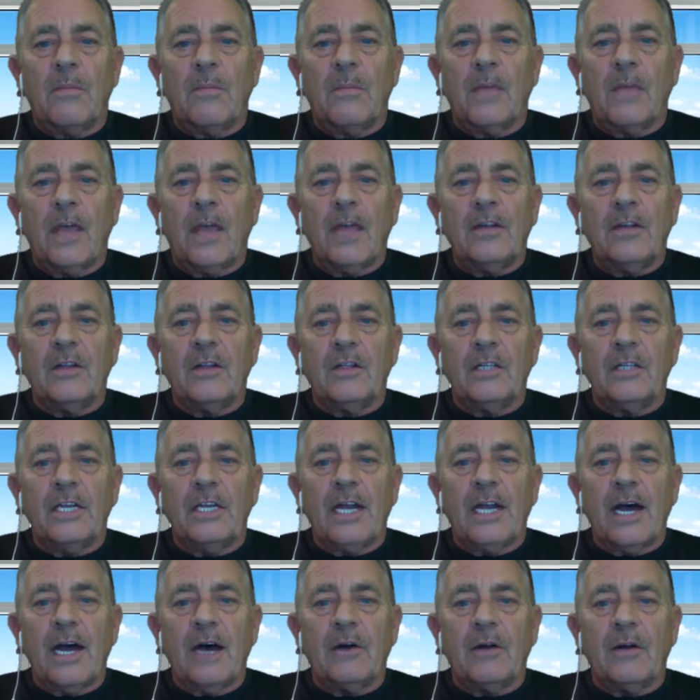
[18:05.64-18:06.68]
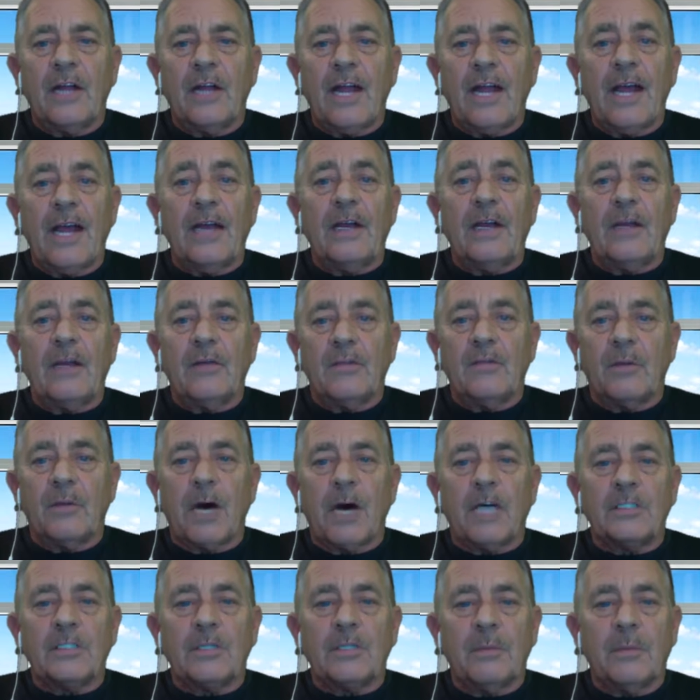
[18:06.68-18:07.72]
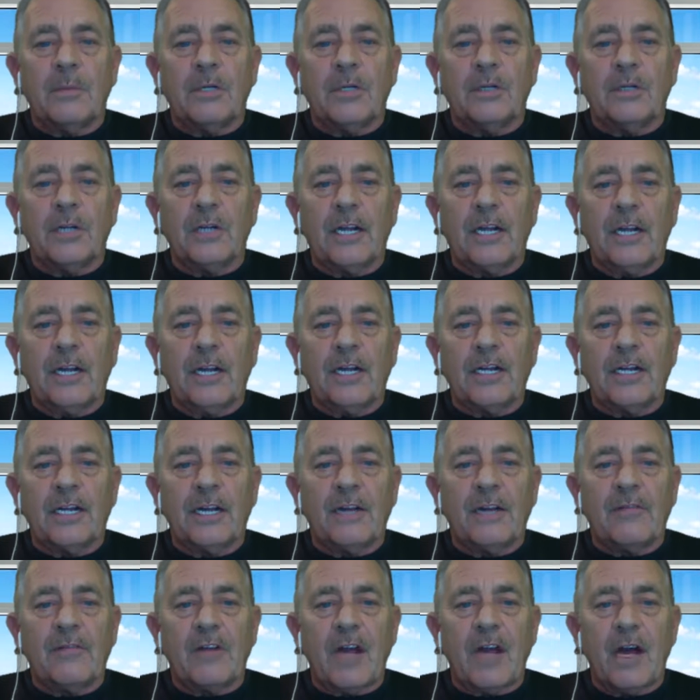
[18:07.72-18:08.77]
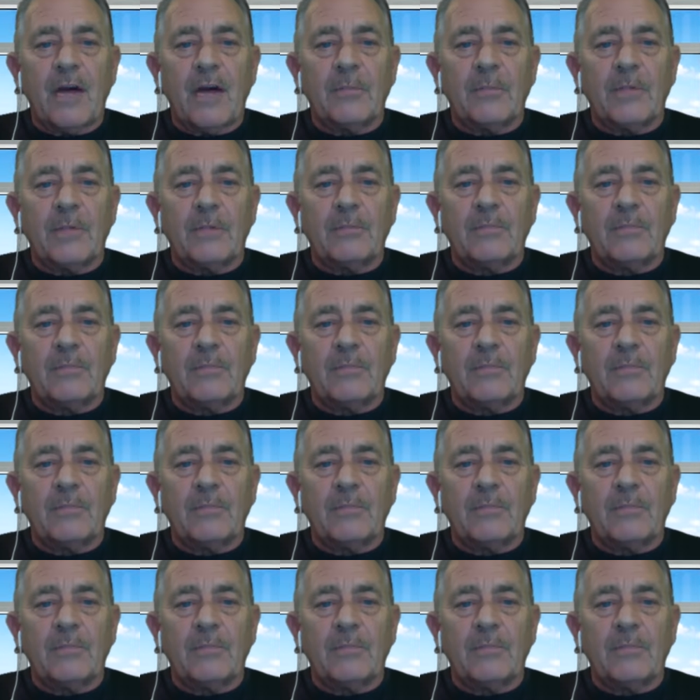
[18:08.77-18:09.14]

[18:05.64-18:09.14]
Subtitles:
and delete out any of the possibility that can ever happen.